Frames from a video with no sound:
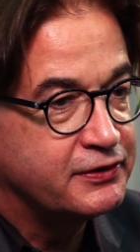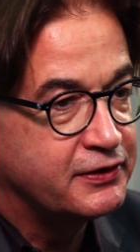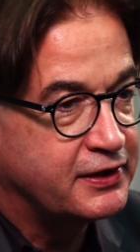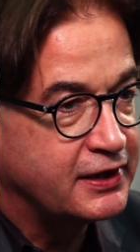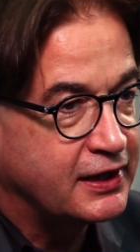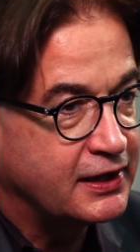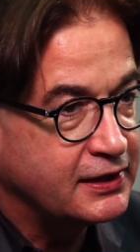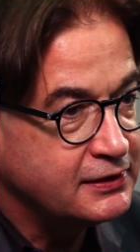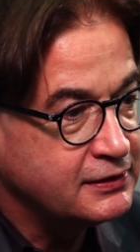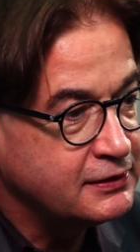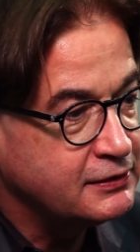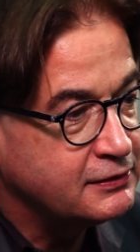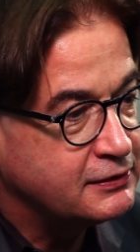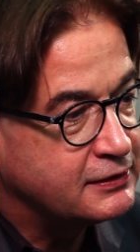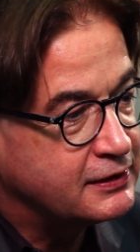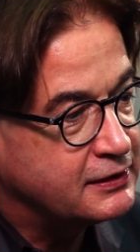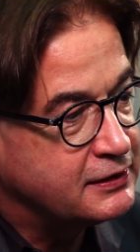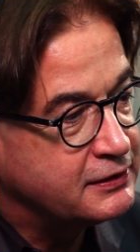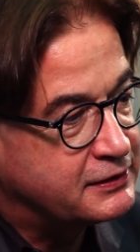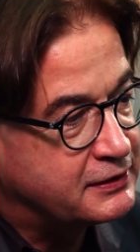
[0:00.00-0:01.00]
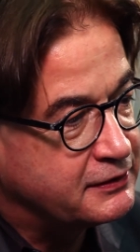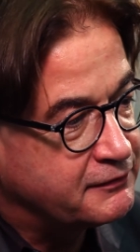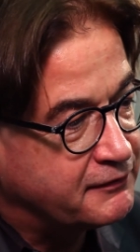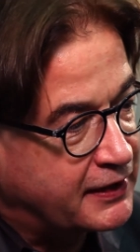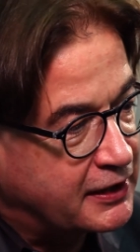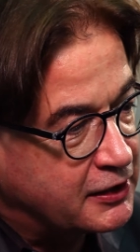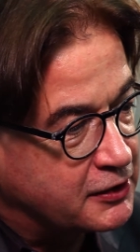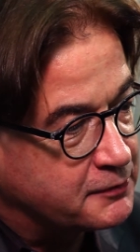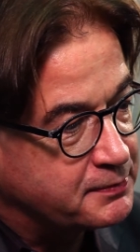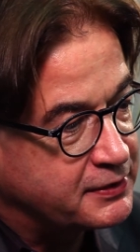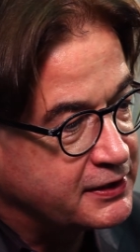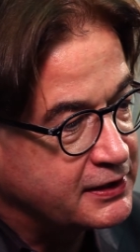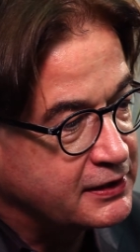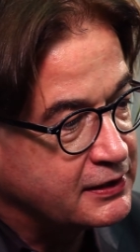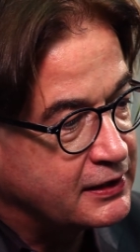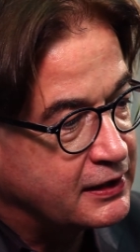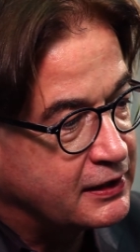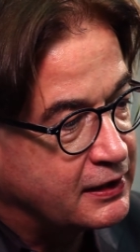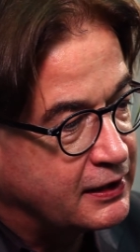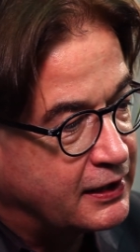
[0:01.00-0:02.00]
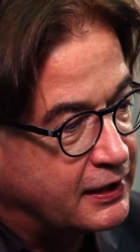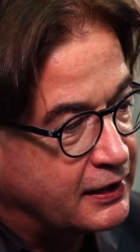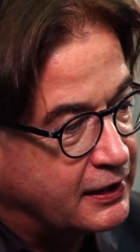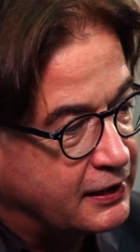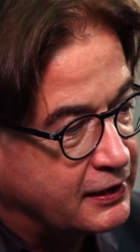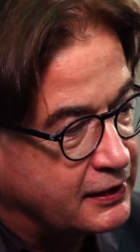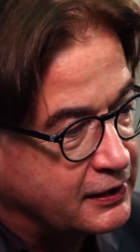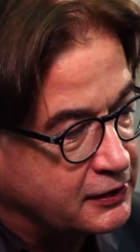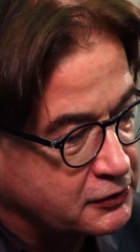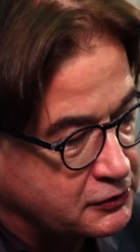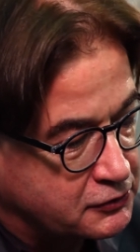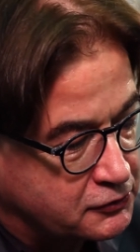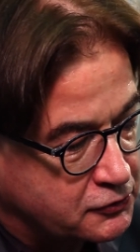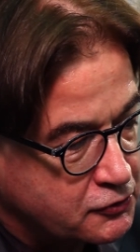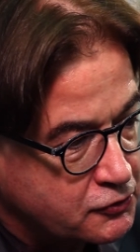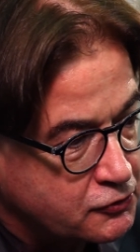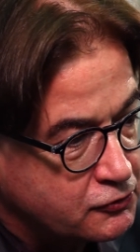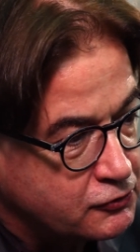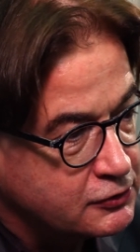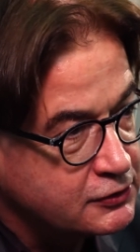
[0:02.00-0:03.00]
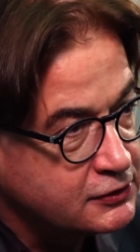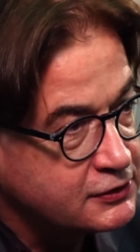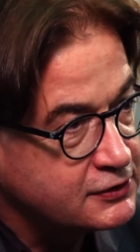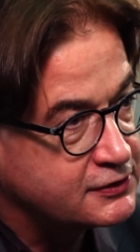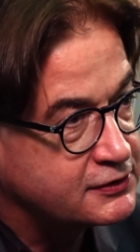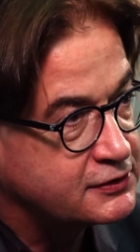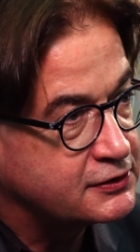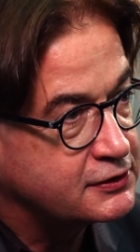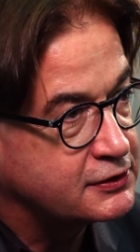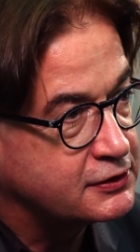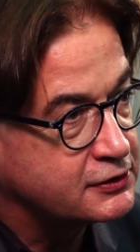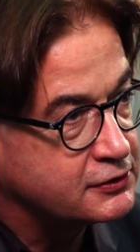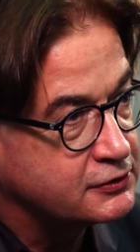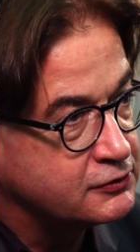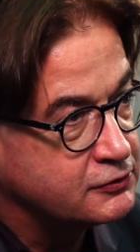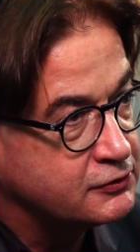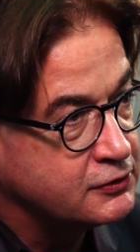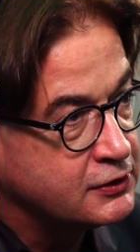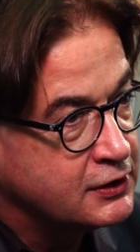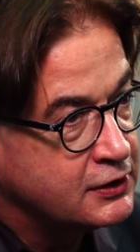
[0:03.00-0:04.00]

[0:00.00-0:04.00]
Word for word: then developing uh, rules to